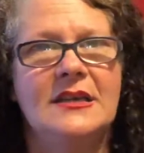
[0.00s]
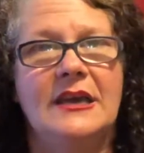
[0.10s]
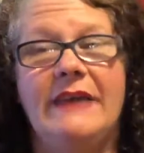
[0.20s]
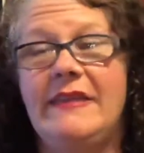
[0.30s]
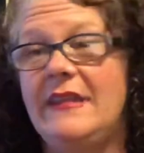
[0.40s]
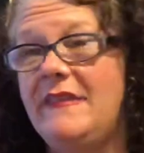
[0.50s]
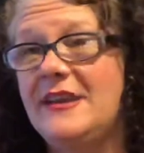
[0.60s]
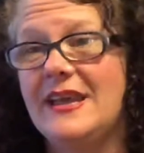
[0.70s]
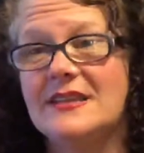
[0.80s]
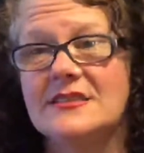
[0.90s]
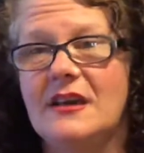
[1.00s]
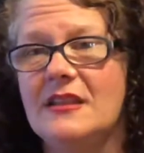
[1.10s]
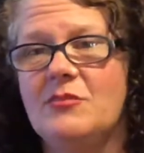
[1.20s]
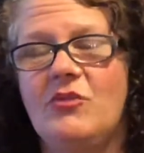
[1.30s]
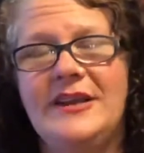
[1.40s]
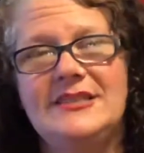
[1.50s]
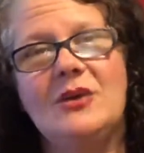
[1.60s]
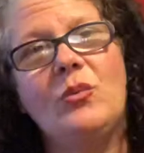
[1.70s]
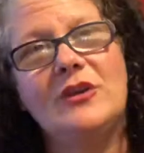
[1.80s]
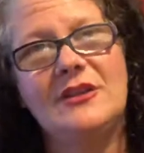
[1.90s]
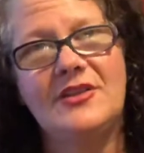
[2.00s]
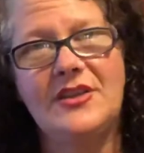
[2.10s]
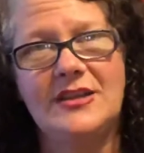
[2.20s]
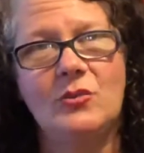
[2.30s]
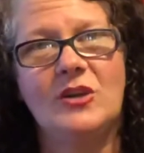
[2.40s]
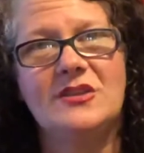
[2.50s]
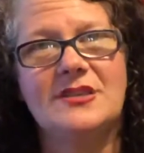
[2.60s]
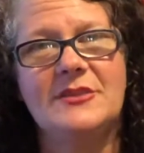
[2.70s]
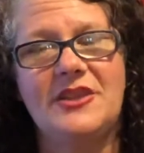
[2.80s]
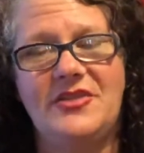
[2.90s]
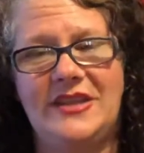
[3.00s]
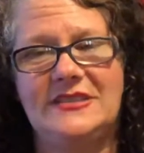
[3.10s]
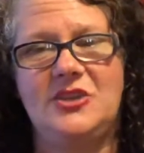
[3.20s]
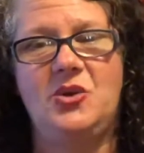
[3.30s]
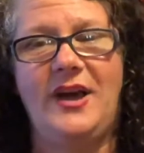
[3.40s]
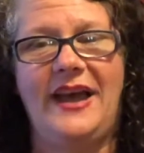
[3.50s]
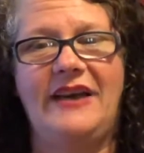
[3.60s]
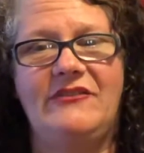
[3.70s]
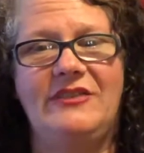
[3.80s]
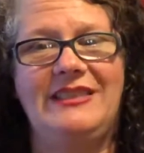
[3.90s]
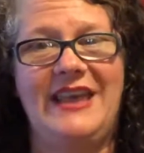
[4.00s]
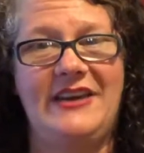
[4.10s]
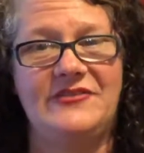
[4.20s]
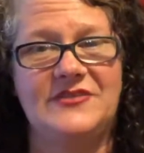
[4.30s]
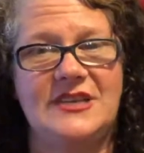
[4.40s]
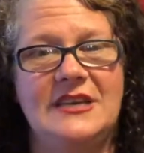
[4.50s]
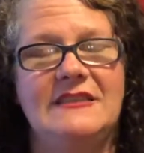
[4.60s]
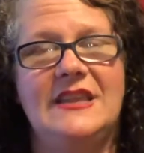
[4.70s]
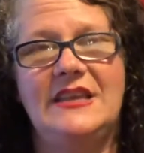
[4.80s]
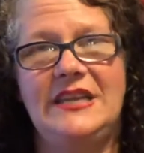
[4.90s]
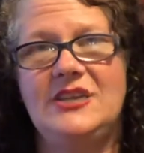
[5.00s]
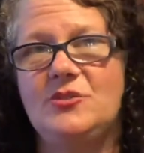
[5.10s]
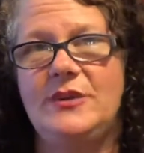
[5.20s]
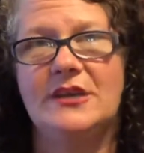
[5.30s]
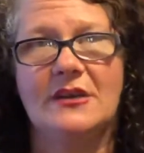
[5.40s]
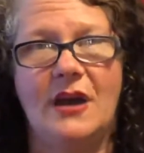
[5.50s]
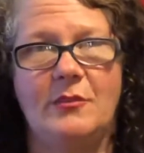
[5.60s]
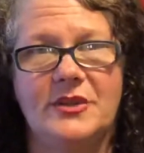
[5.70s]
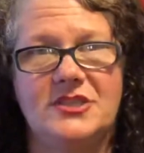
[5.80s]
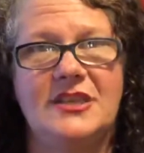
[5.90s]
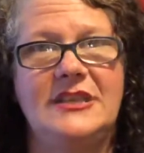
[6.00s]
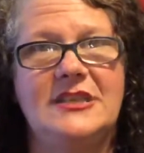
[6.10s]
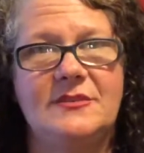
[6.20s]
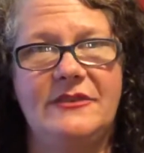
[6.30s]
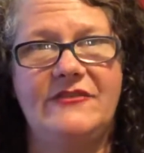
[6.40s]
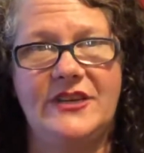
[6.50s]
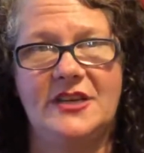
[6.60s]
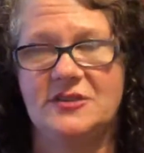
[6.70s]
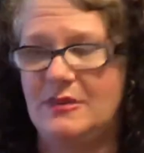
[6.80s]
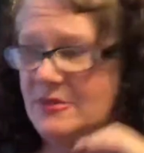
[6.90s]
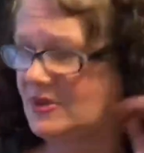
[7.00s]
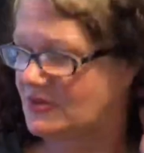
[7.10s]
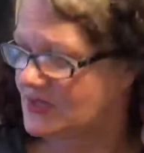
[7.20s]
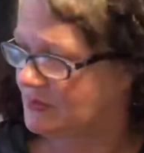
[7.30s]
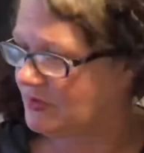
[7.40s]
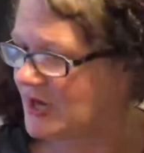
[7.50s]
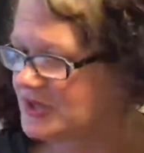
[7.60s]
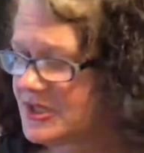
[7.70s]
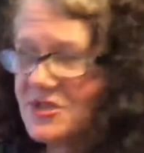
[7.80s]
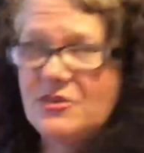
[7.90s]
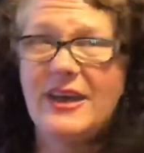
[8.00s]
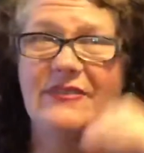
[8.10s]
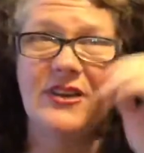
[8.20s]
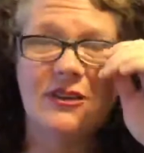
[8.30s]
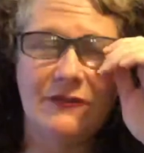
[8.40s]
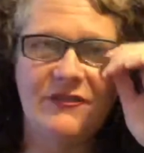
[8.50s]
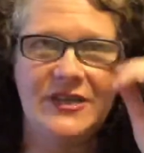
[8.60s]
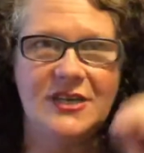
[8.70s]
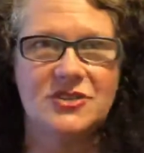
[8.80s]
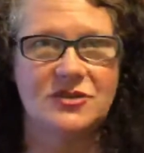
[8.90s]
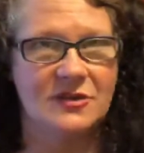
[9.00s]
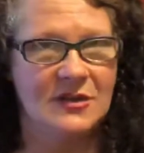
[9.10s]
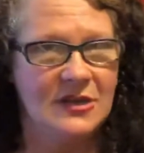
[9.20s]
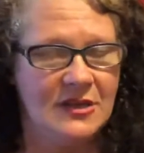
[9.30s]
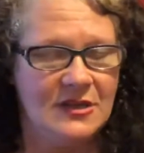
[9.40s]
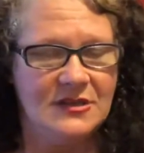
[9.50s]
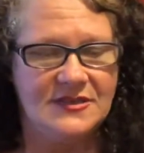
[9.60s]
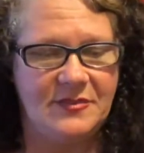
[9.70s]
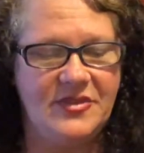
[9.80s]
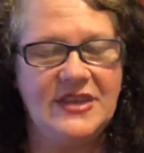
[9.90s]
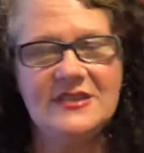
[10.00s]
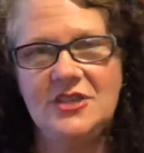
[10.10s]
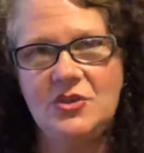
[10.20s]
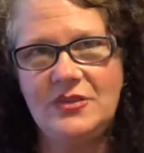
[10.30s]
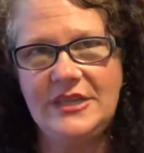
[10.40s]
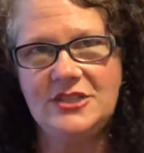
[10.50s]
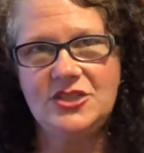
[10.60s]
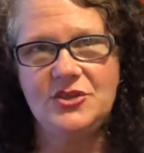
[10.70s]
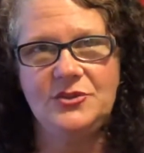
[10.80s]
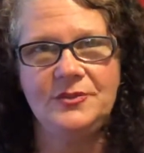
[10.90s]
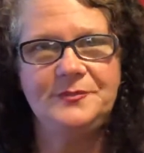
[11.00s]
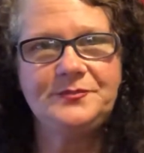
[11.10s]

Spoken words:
And then in the next column, write down what are some of the things that you have left that need to be accomplished, that need to be finished. Maybe there's some projects you have that aren't finished, or some things that you need to